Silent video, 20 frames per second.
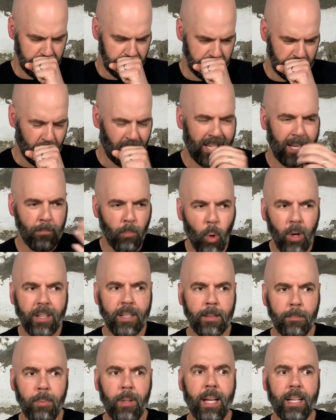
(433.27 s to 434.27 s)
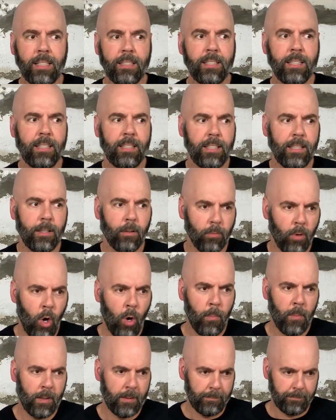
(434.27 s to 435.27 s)
So again, more complex than the
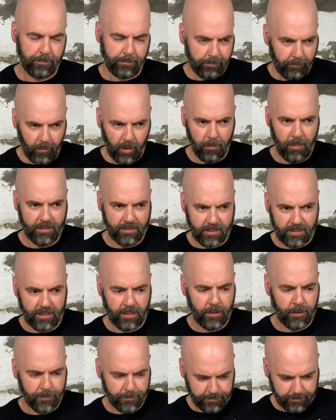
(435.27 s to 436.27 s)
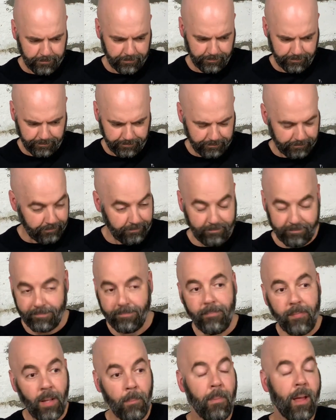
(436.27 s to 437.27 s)
aroma, but still,
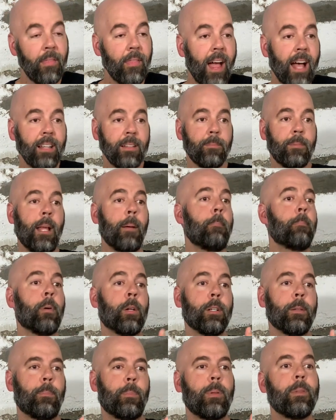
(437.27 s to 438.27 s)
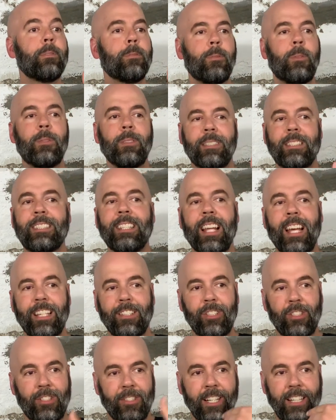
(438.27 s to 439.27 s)
man, that burp was like
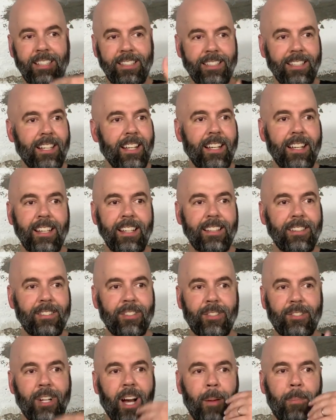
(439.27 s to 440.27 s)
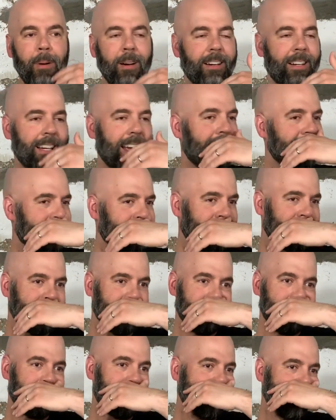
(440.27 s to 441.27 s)
straight strawberry ice
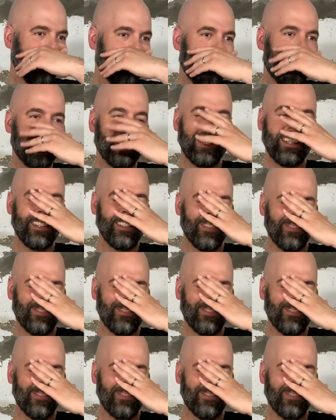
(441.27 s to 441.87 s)
cream. But it, like, oh